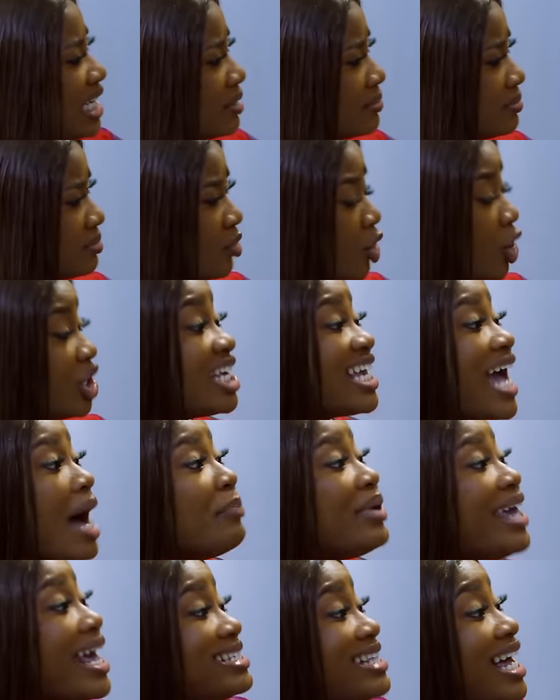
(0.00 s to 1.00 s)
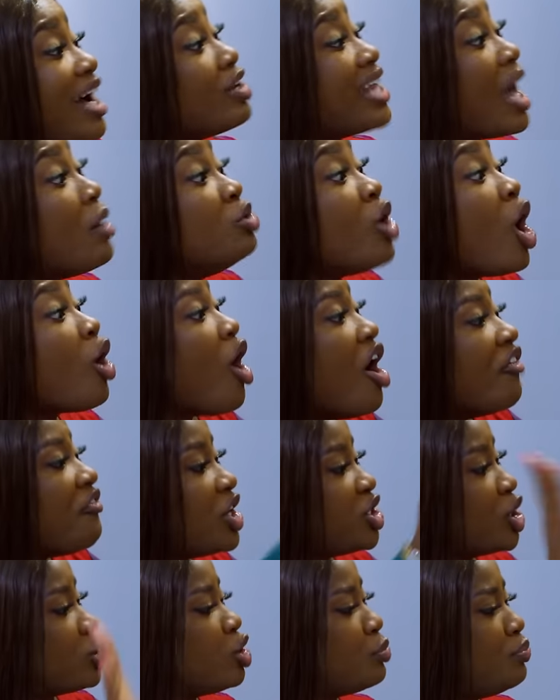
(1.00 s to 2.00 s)
You think I'm crazy that will not
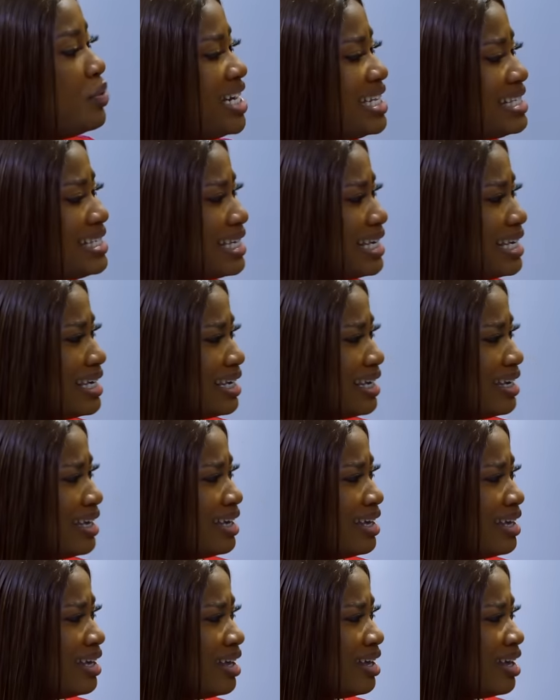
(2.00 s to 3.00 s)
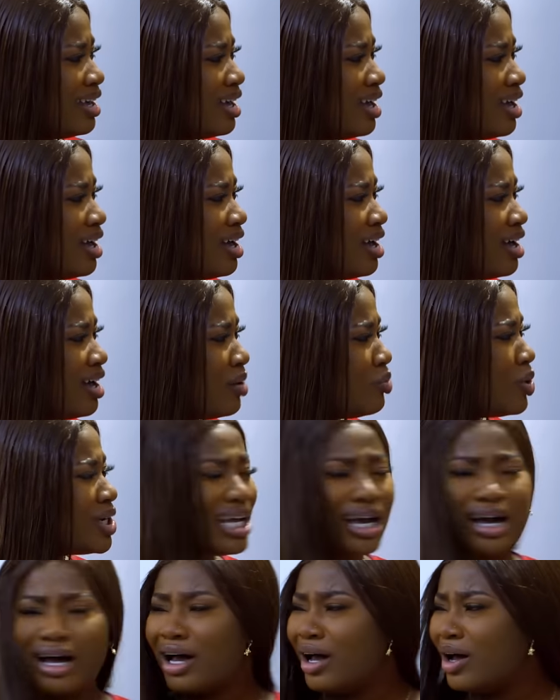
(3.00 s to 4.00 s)
confront your stupidity?
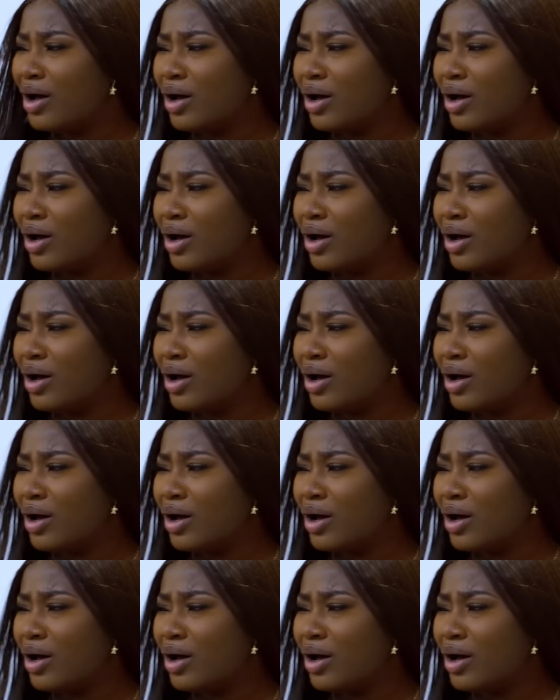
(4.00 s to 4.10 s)
What?